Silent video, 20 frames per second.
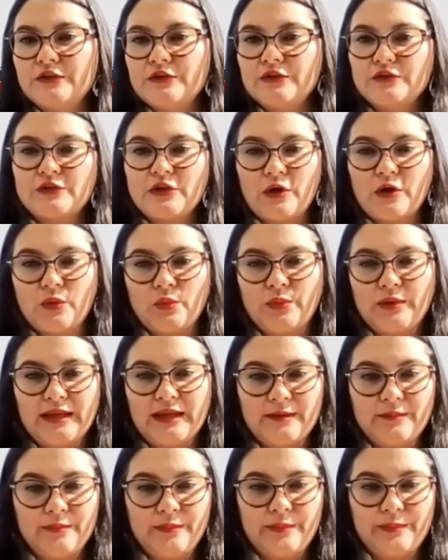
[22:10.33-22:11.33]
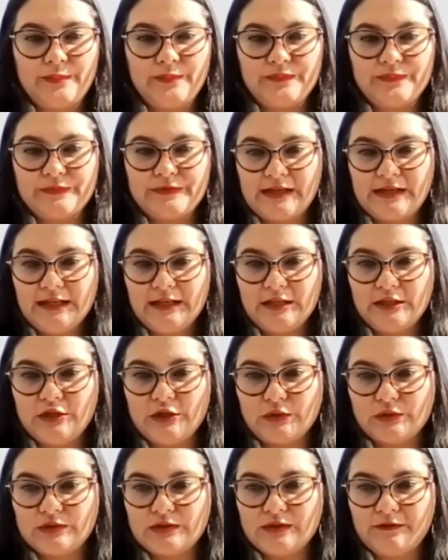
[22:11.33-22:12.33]
So we can take
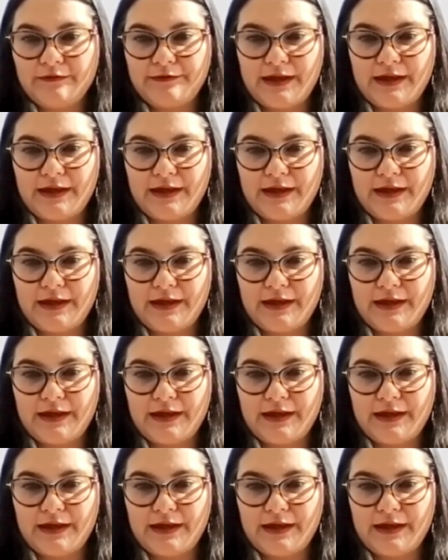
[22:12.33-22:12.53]
note of